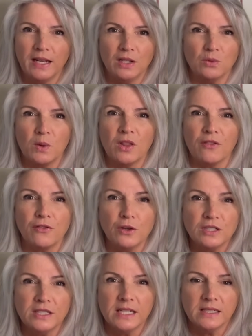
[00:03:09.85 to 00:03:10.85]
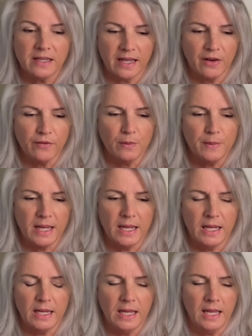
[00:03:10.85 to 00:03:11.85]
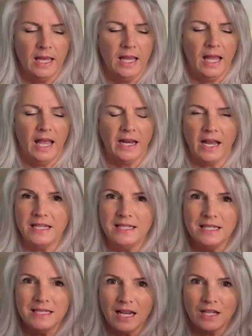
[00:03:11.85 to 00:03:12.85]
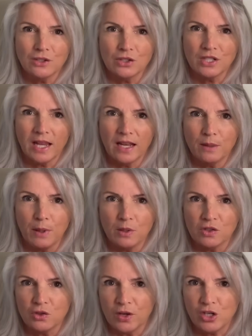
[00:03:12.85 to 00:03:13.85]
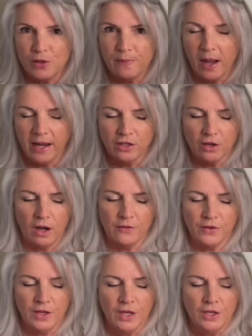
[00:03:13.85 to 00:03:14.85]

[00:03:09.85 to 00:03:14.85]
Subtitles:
It's one of the first things I ever made, and I didn't understand about a stretchy bind off.